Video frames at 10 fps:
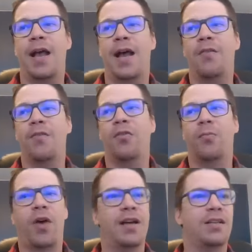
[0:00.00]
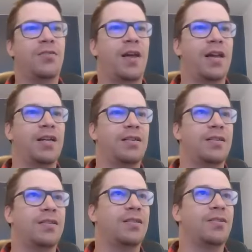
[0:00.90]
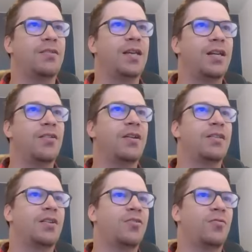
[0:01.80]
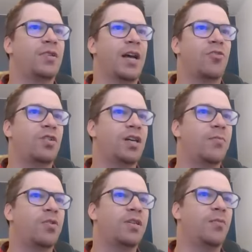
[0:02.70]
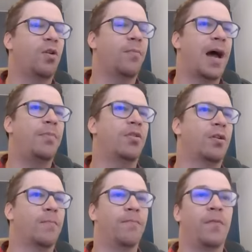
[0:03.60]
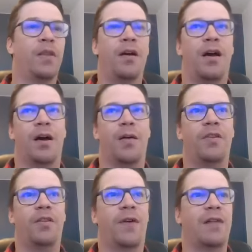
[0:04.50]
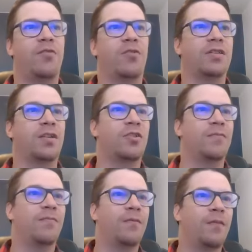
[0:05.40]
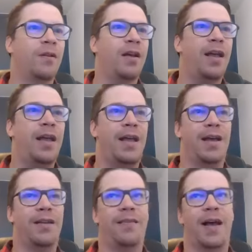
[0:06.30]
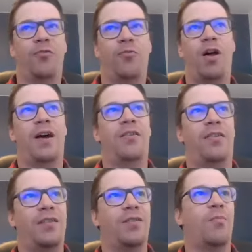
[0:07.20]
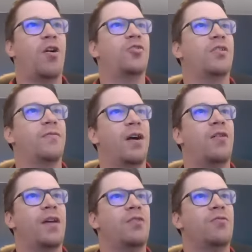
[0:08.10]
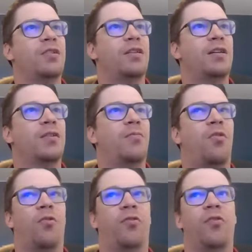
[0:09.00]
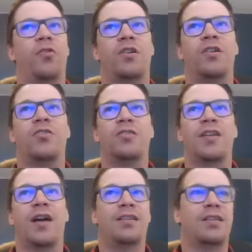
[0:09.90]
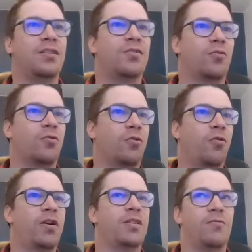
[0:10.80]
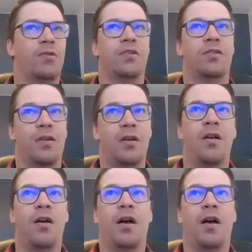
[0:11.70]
And the surprising thing is the 10-year extension was actually 10% more popular than the 5-year extension. And that's well outside the margin of error that you would see in a poll. So it's just not statistical noise. It was